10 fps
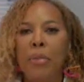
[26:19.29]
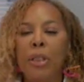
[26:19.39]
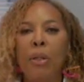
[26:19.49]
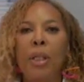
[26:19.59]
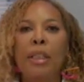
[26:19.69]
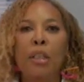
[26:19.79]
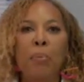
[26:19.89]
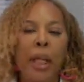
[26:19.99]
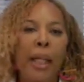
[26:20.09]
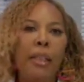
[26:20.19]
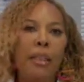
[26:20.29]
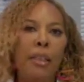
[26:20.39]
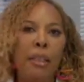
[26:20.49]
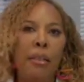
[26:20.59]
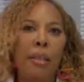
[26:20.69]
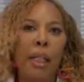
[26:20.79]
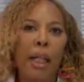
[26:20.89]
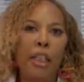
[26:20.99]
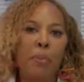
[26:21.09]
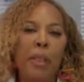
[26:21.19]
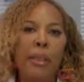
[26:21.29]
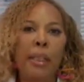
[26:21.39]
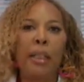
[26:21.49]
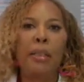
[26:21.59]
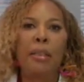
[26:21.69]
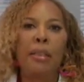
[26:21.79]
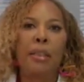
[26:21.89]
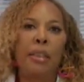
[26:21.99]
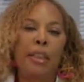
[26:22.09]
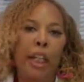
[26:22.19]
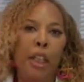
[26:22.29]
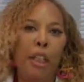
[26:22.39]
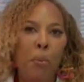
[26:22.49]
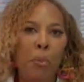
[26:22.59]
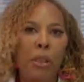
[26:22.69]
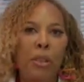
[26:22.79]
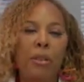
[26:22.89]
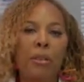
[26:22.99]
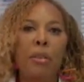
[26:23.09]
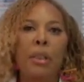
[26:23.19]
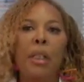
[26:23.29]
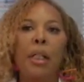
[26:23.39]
So it's managing the expectations, it's taking pictures,